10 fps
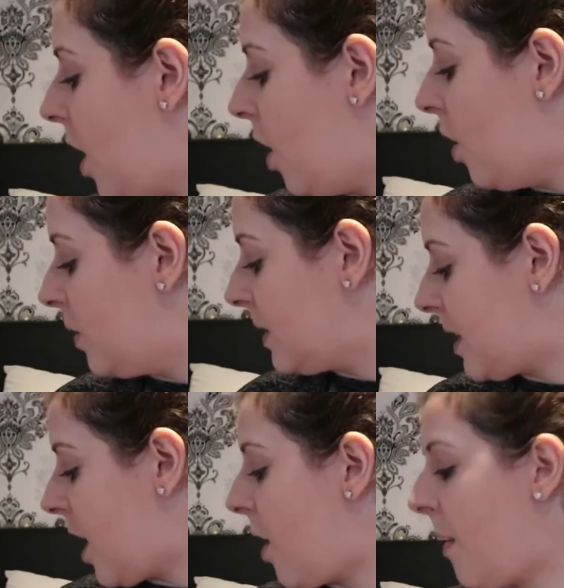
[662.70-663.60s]
Also,
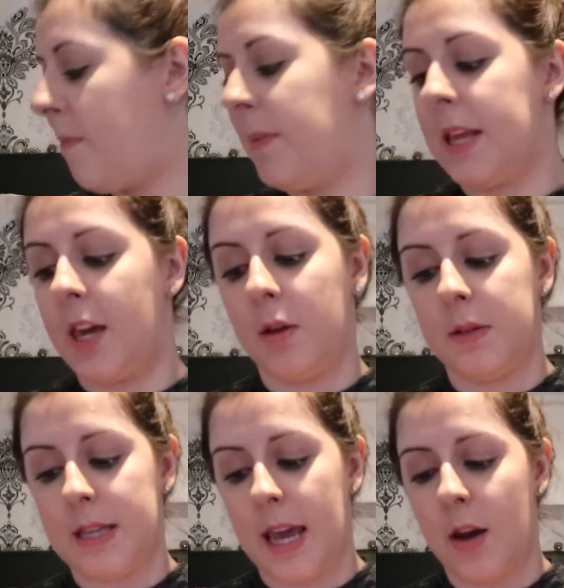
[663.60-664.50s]
I've been
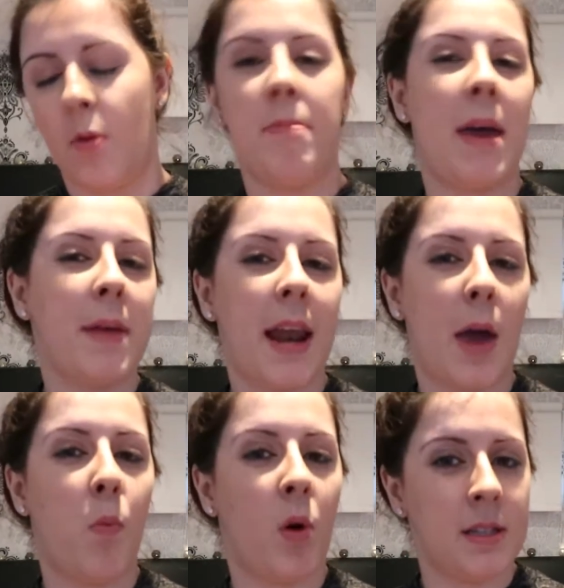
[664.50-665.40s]
using, maybe
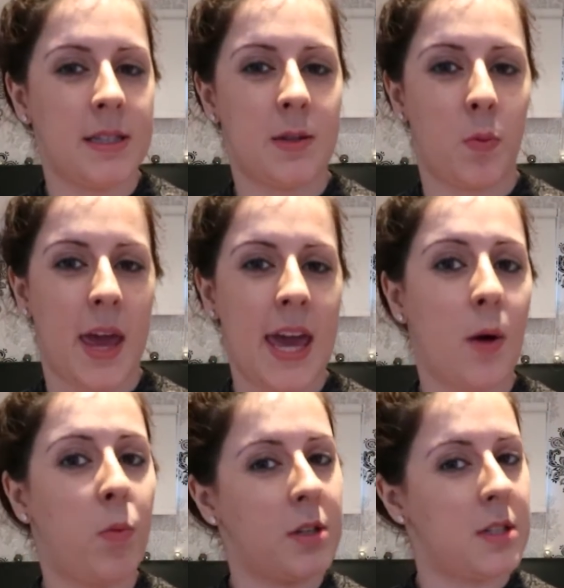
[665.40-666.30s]
like once
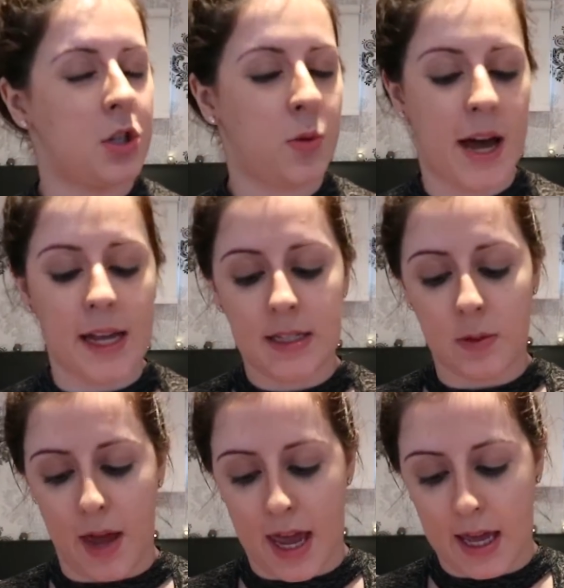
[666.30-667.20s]
or twice a
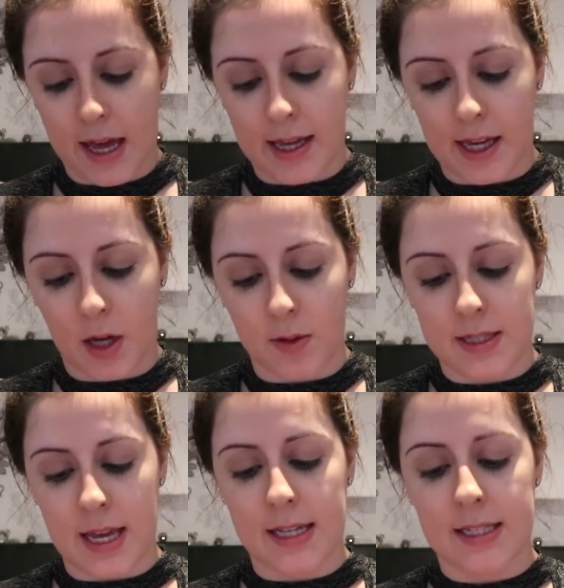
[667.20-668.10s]
week, I use
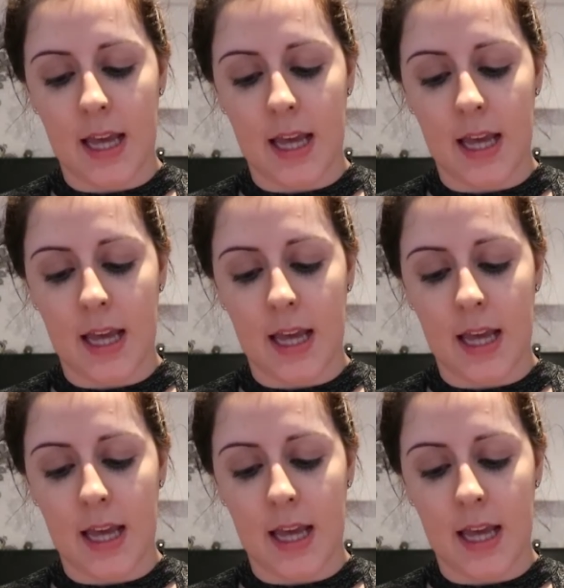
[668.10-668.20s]
the